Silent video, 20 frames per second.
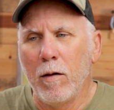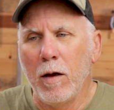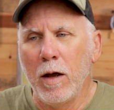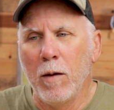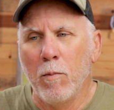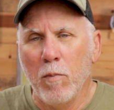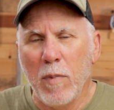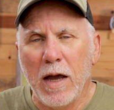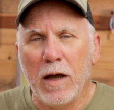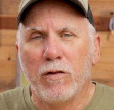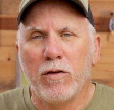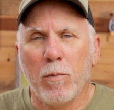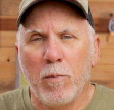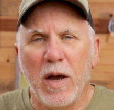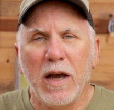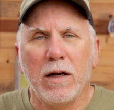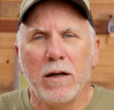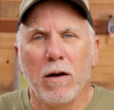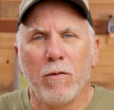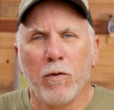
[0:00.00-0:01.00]
It makes a
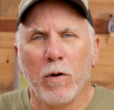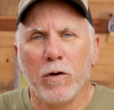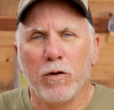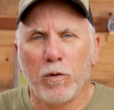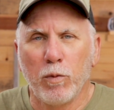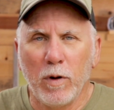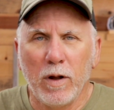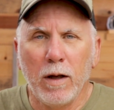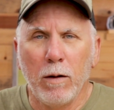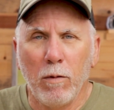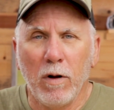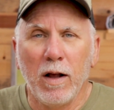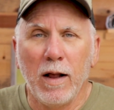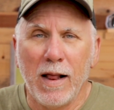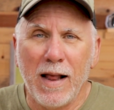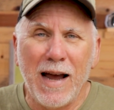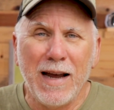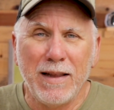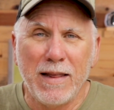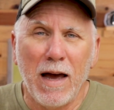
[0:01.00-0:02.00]
big difference. Really
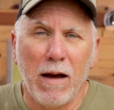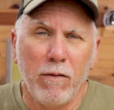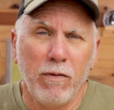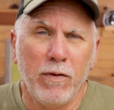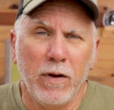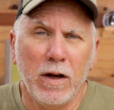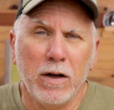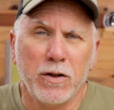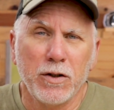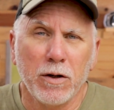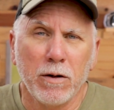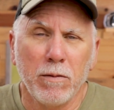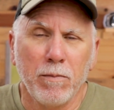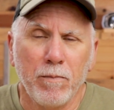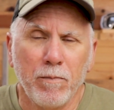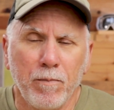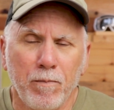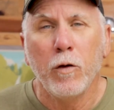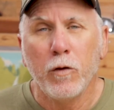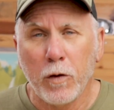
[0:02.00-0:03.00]
like that feature.
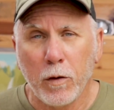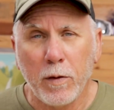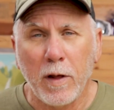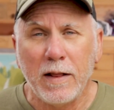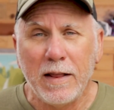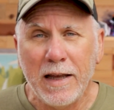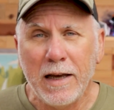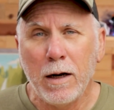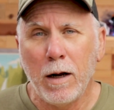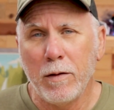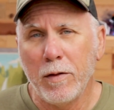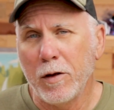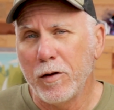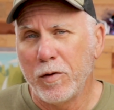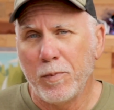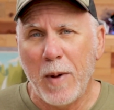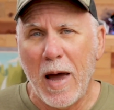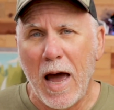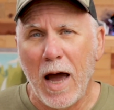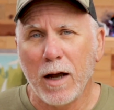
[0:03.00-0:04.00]
So the lid on
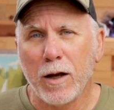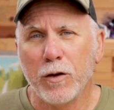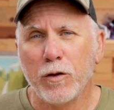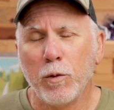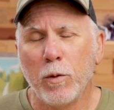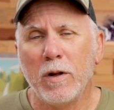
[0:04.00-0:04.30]
this pack is